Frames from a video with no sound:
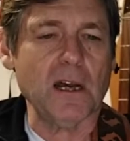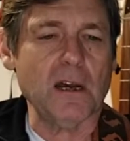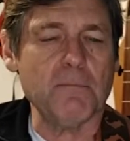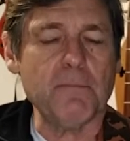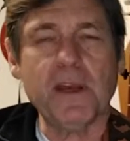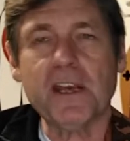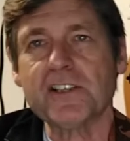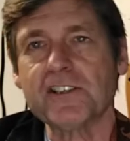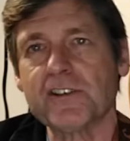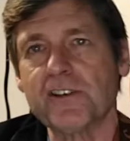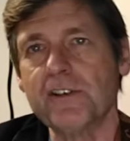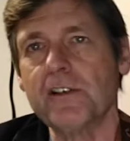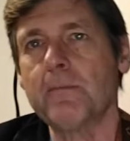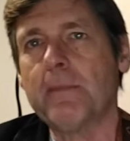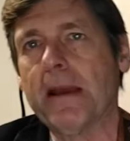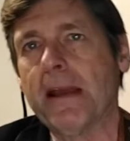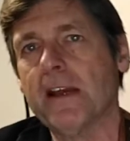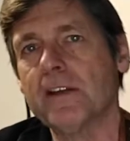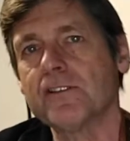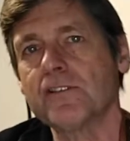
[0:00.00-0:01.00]
Make sure your
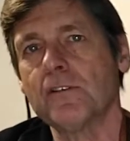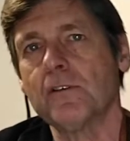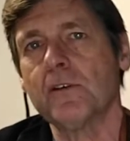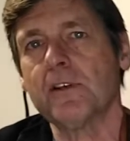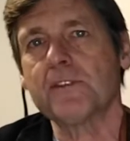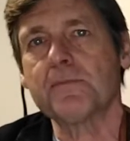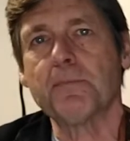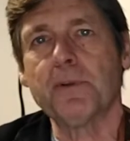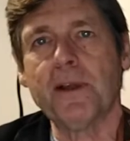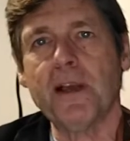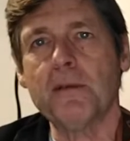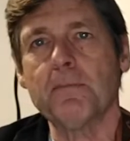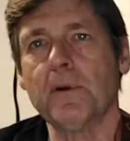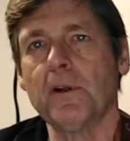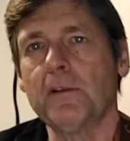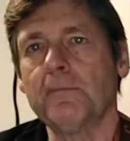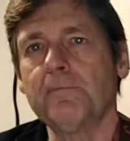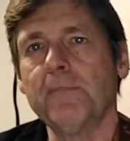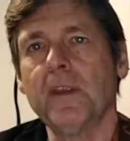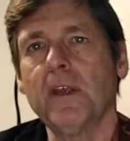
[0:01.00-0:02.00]
banjo is
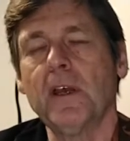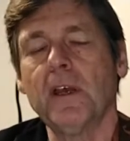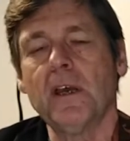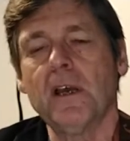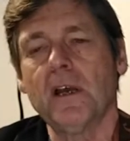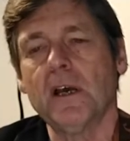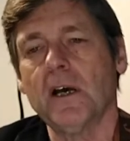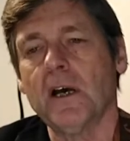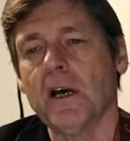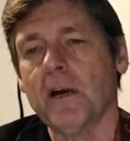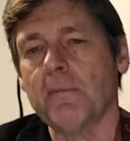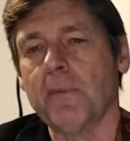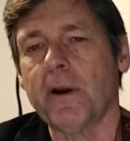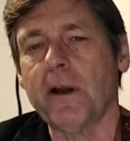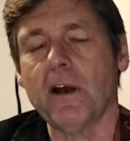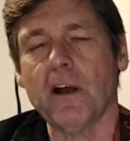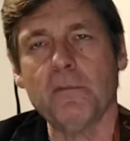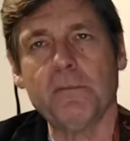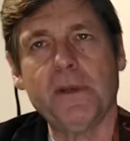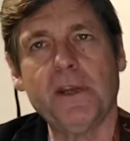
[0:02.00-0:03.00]
playable, by
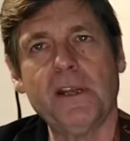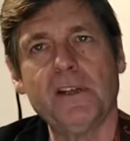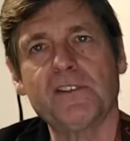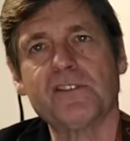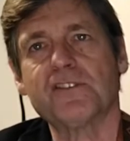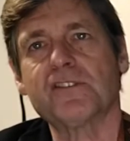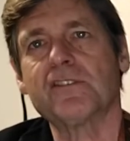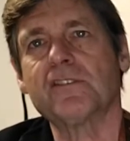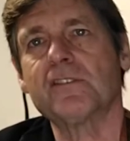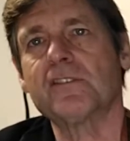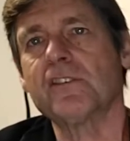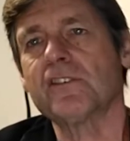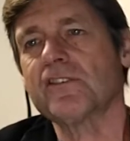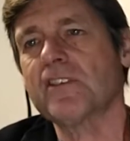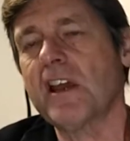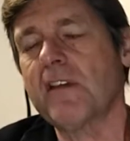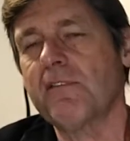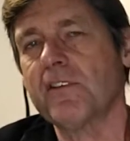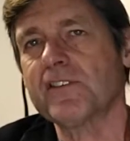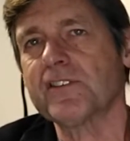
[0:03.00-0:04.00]
all means, to
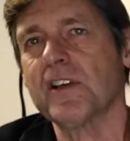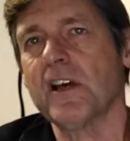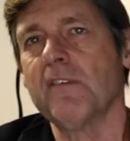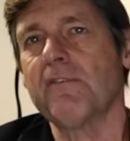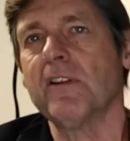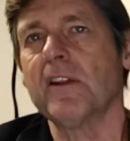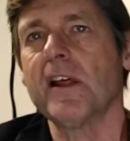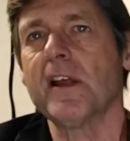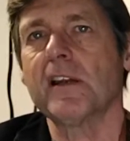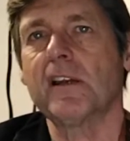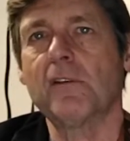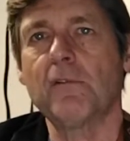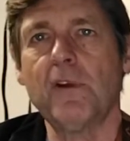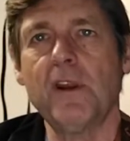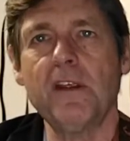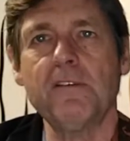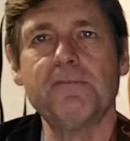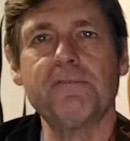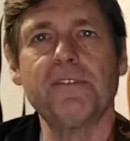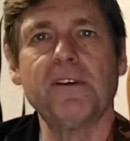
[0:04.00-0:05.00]
save yourself a lot of
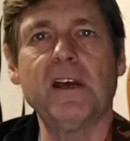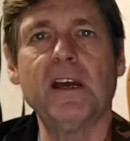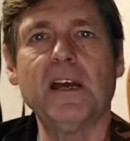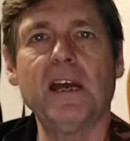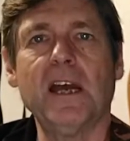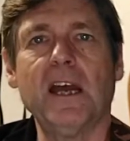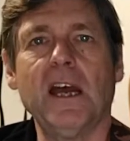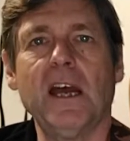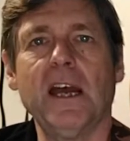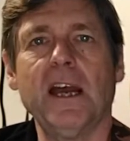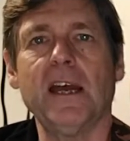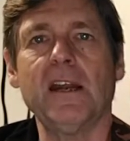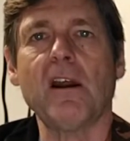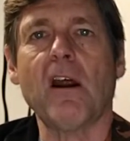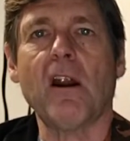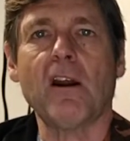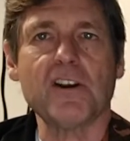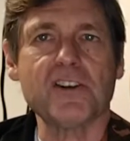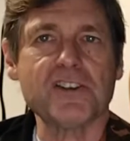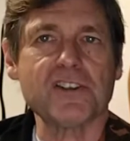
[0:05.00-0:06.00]
grief and
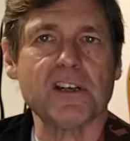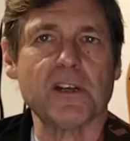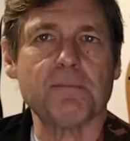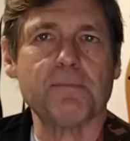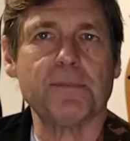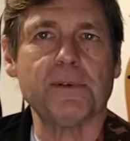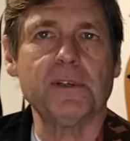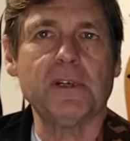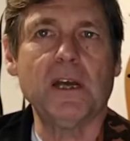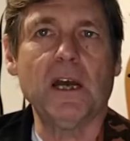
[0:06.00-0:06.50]
hardship.